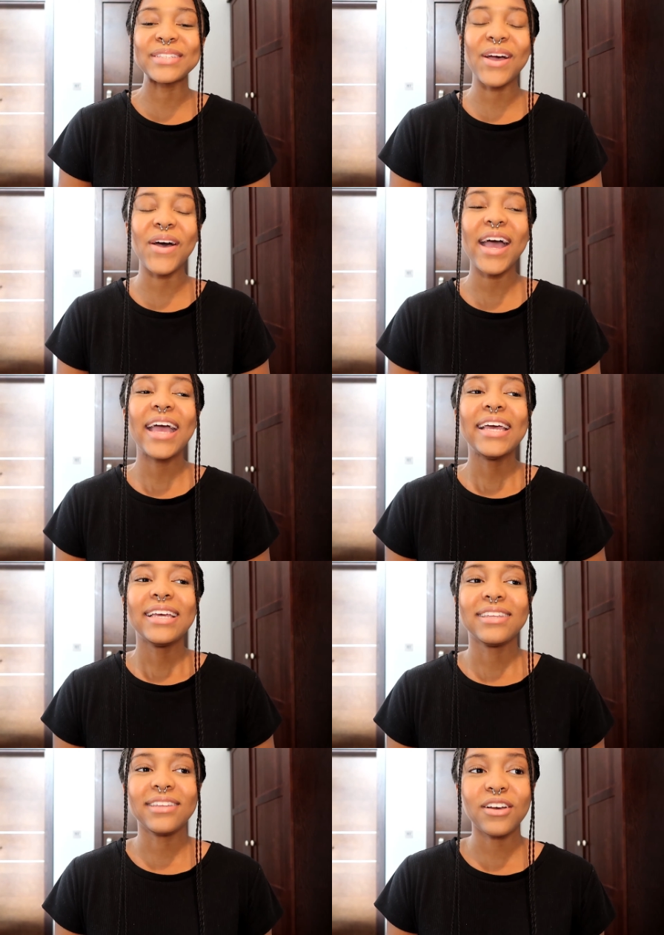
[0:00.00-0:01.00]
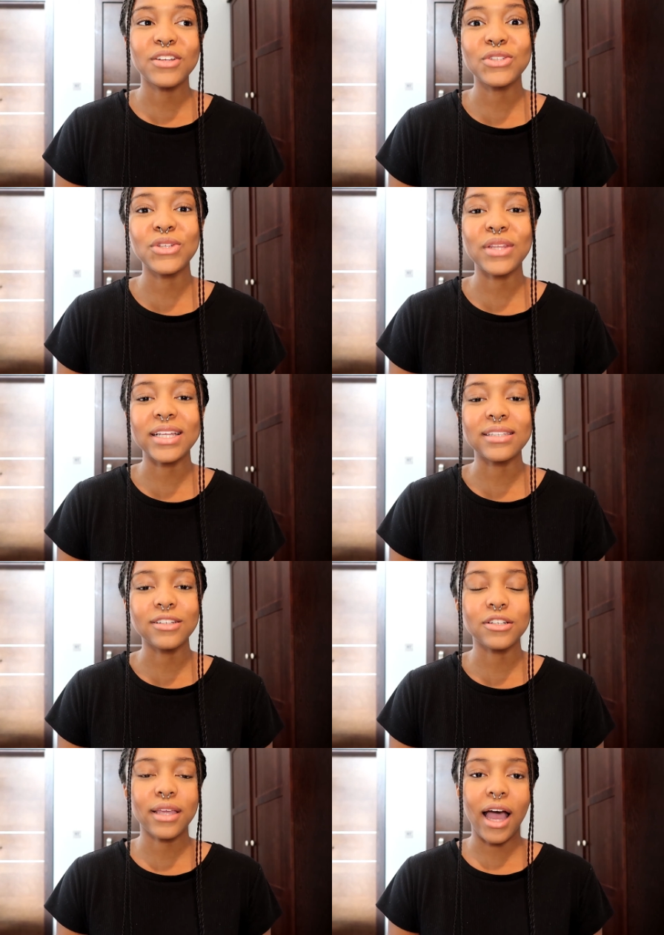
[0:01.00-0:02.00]
So that's
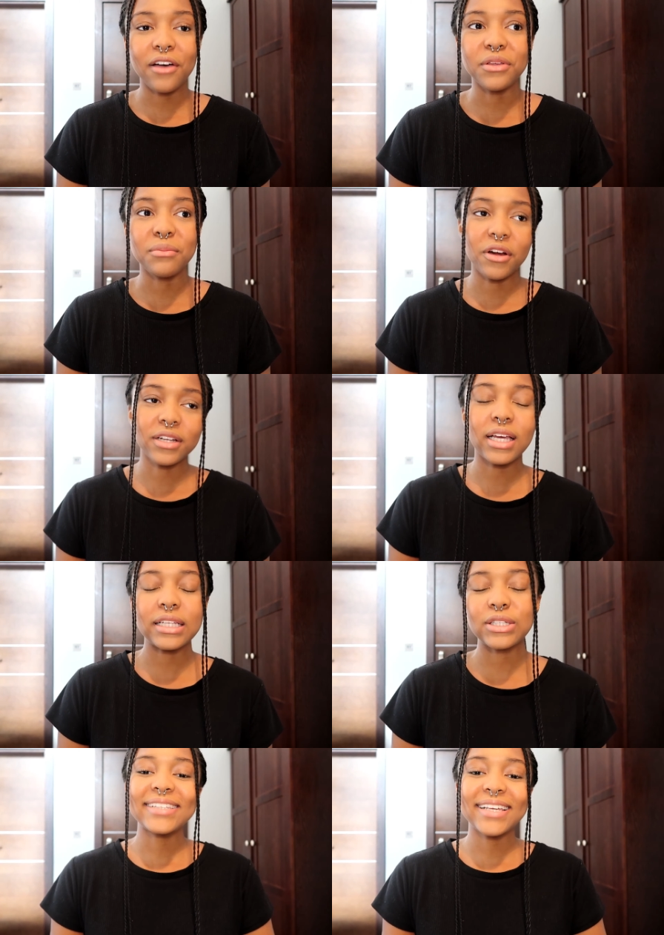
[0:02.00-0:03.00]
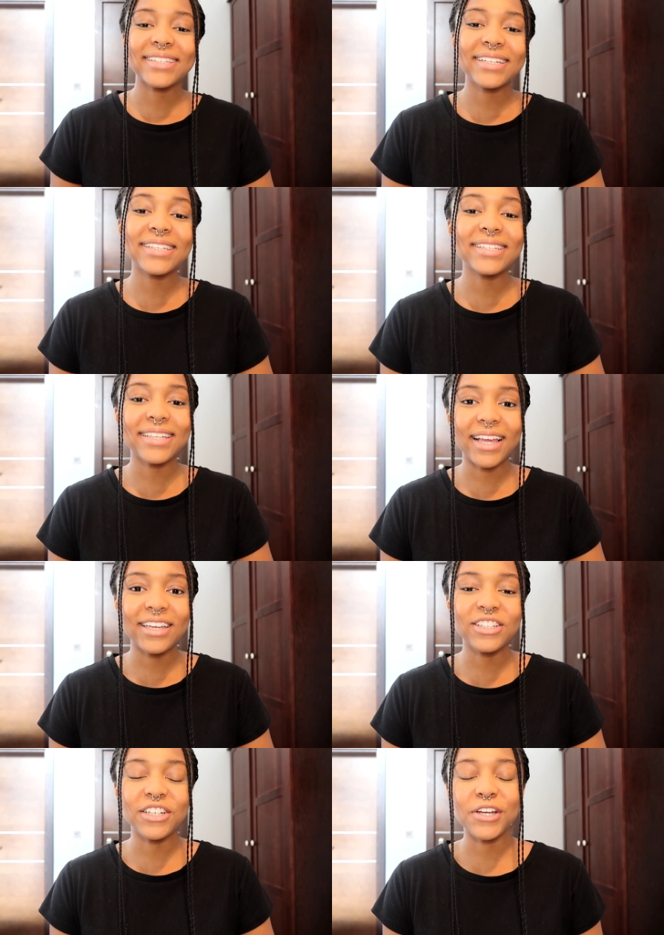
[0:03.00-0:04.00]
literally how they mark that. At Sussex in
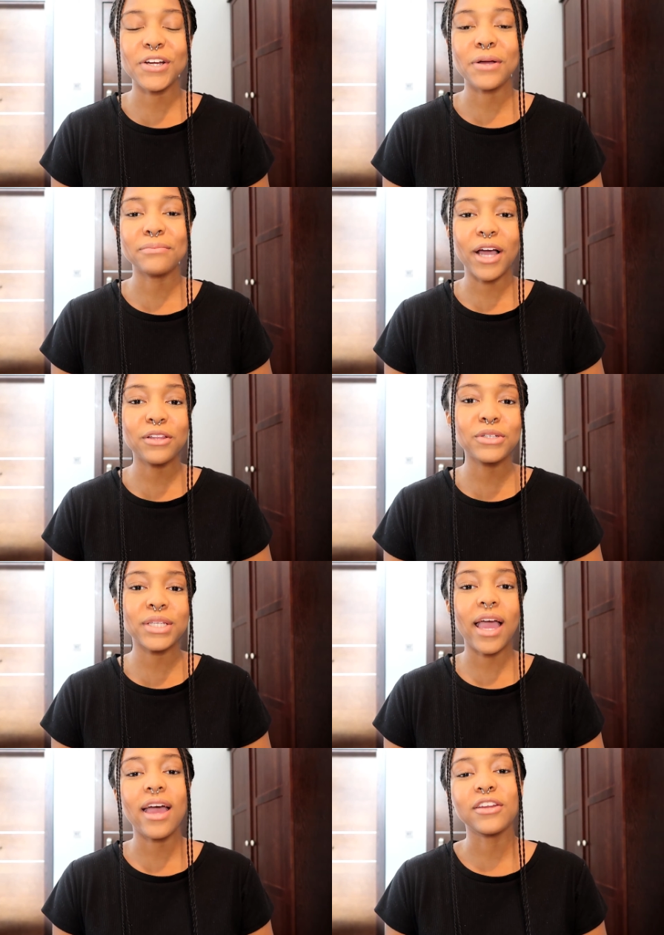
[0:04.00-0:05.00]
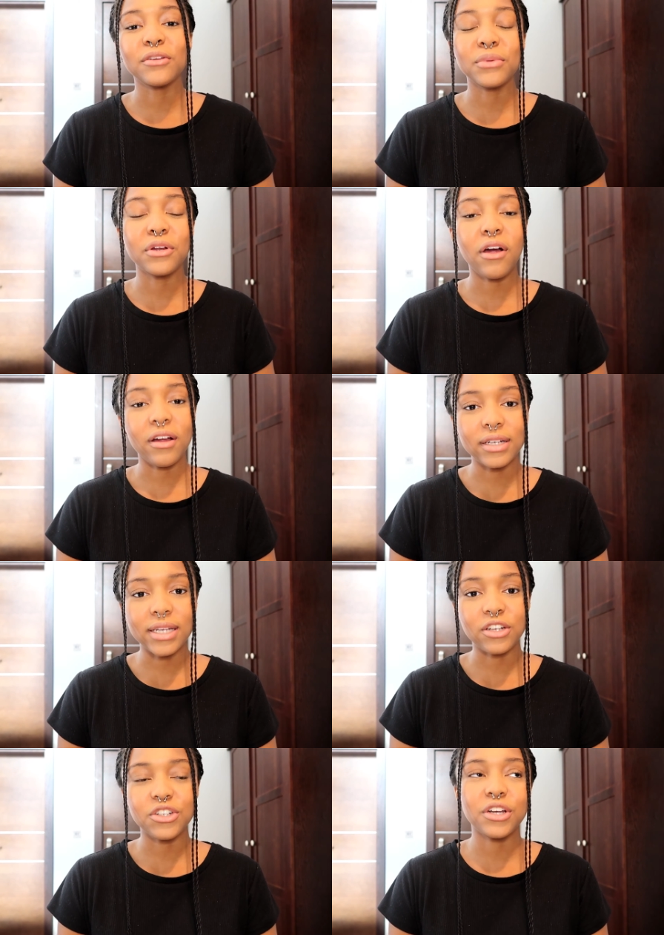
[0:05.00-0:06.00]
second year, compilers and computer
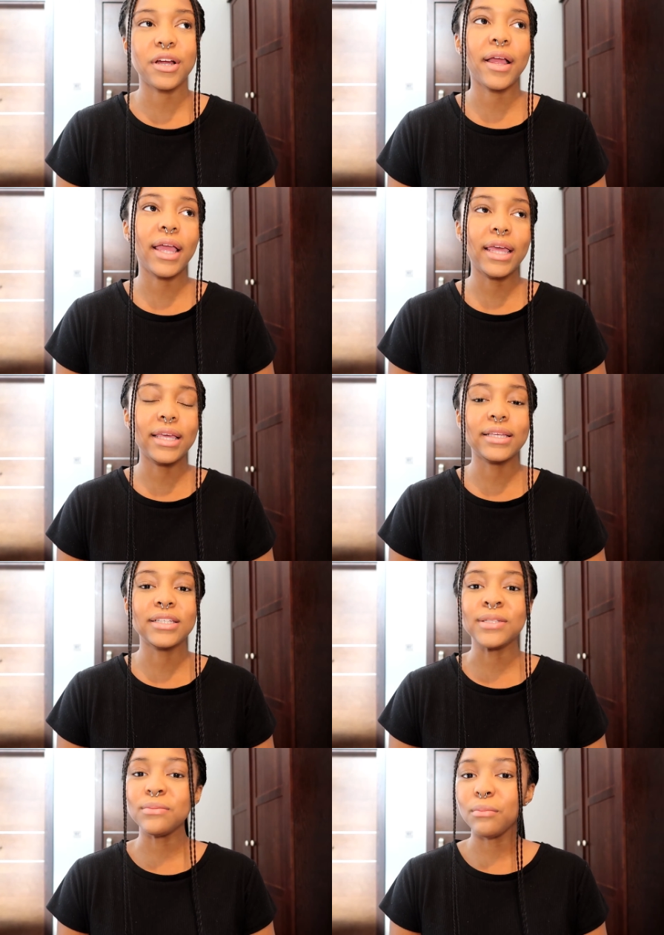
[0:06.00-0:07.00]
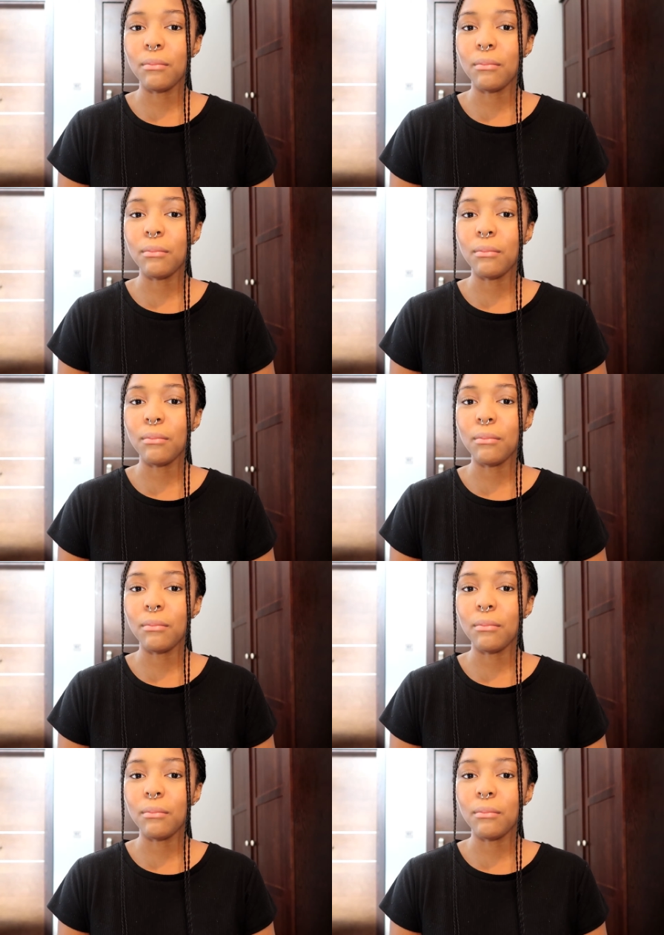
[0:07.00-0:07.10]
architecture is